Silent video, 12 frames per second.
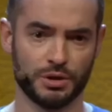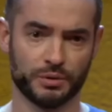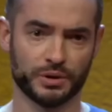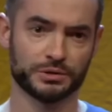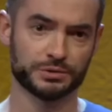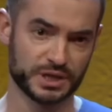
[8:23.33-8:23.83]
on
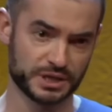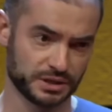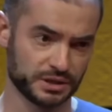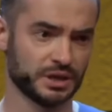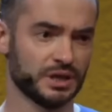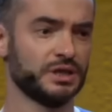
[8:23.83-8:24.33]

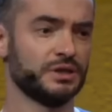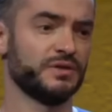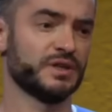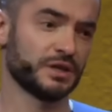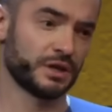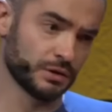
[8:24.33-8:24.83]
addressing
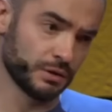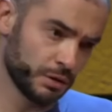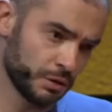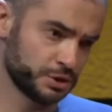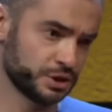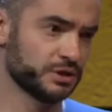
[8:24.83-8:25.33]
the
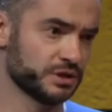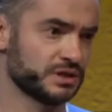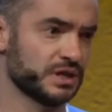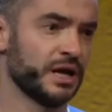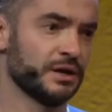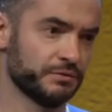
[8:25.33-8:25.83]
technological
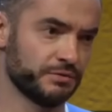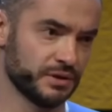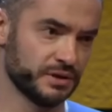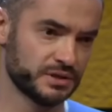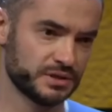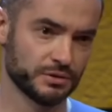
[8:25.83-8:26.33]
side of
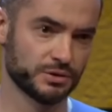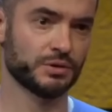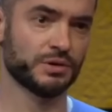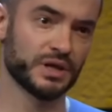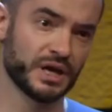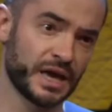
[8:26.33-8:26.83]
things so
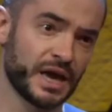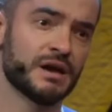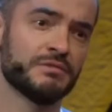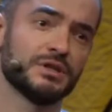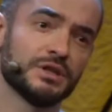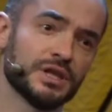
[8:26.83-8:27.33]
that the AI
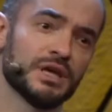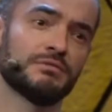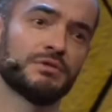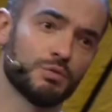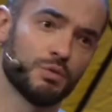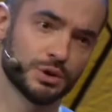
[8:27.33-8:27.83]
will
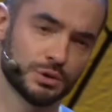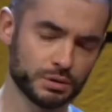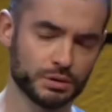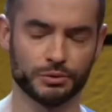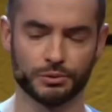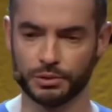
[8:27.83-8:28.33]
never want to
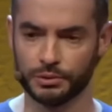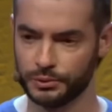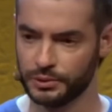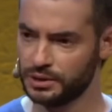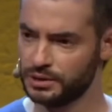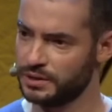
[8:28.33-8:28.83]
go
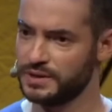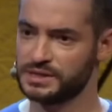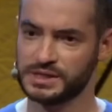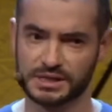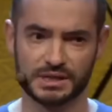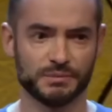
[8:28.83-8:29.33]
rogue and
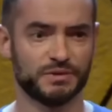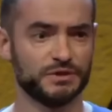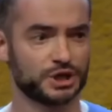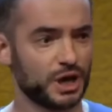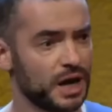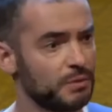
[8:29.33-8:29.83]
this is something
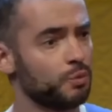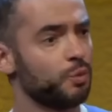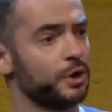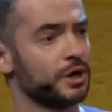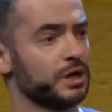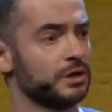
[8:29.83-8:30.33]
which I'm
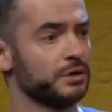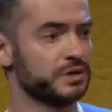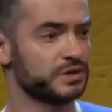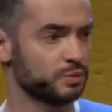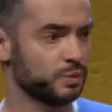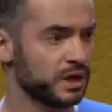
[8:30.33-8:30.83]
working on
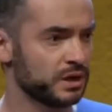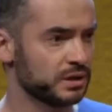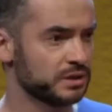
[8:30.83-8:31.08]
as well.